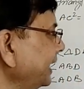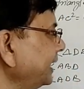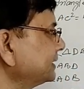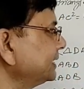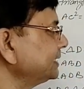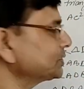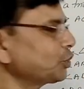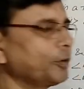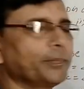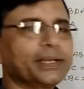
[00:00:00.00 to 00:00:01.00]
is
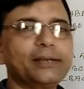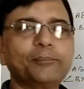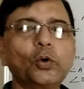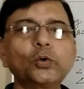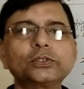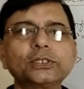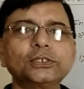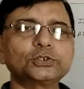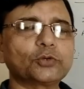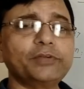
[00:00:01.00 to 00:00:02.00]
common in both,
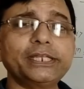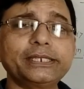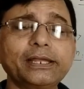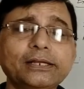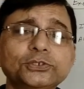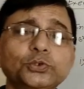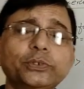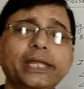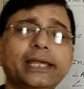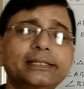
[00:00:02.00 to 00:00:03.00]
so we
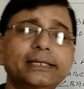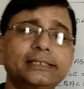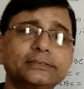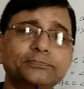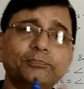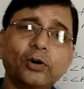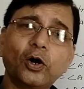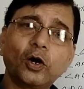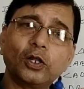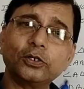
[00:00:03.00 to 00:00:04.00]
should take the
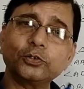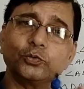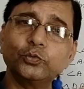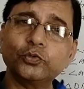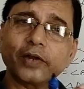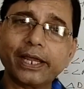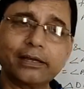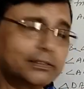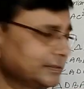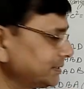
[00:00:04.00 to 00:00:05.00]
small two
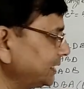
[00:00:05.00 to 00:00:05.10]
triangles,